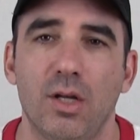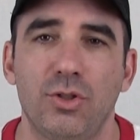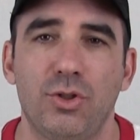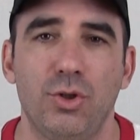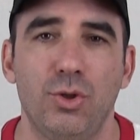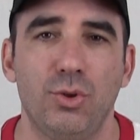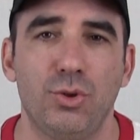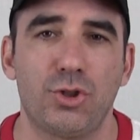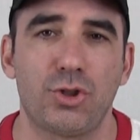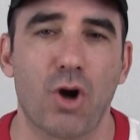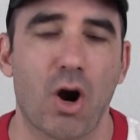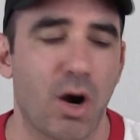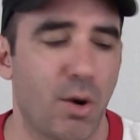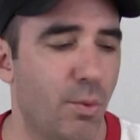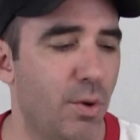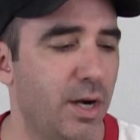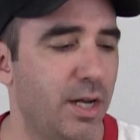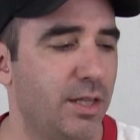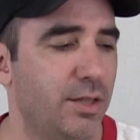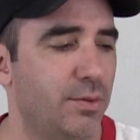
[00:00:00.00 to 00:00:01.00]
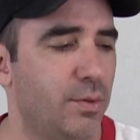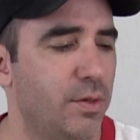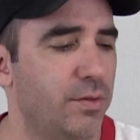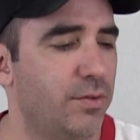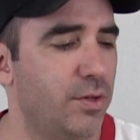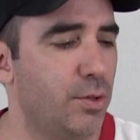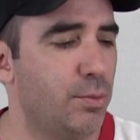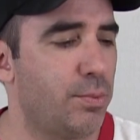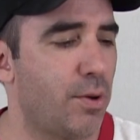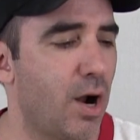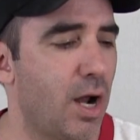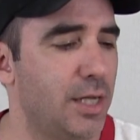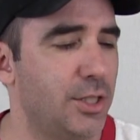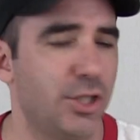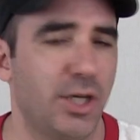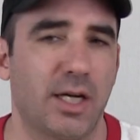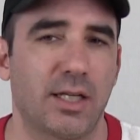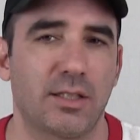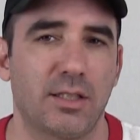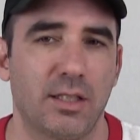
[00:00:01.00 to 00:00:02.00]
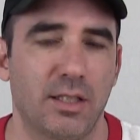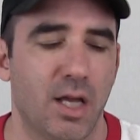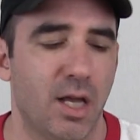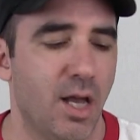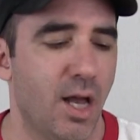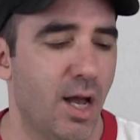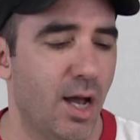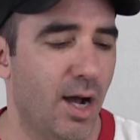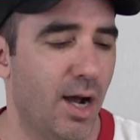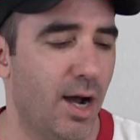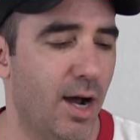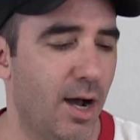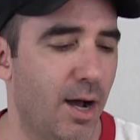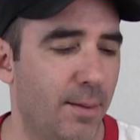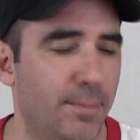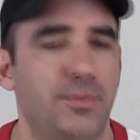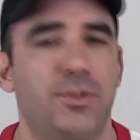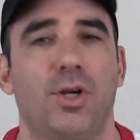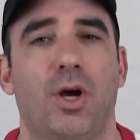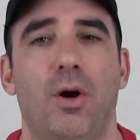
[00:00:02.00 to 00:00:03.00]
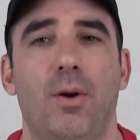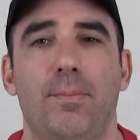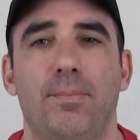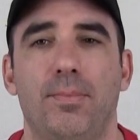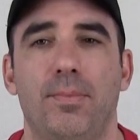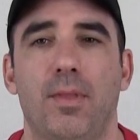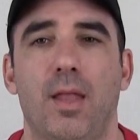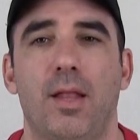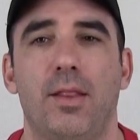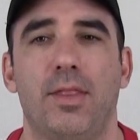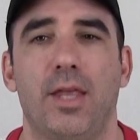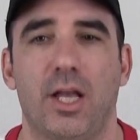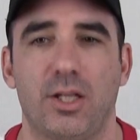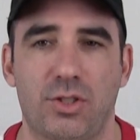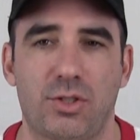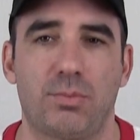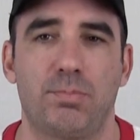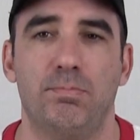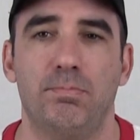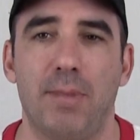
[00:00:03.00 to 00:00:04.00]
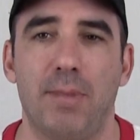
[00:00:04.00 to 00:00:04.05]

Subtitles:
to start one in the review project. So that's